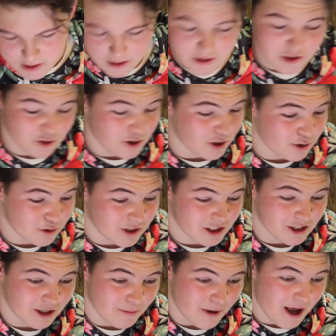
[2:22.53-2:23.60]
The concealer I use to
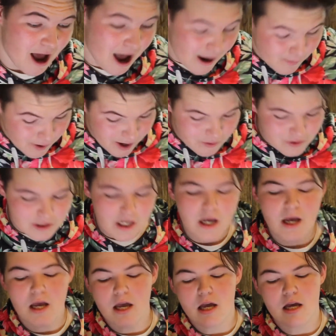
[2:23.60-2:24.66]
clean up my eyebrows
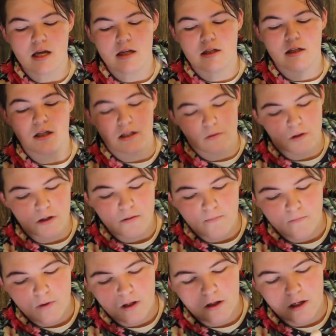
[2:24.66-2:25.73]
is this one.
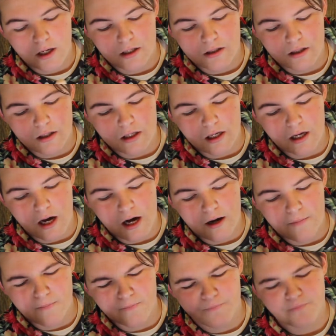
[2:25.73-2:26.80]
It's the
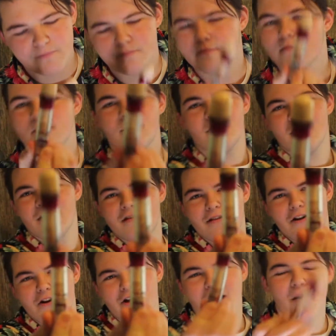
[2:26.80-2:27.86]

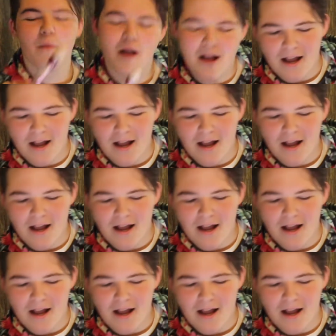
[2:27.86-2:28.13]
there you go.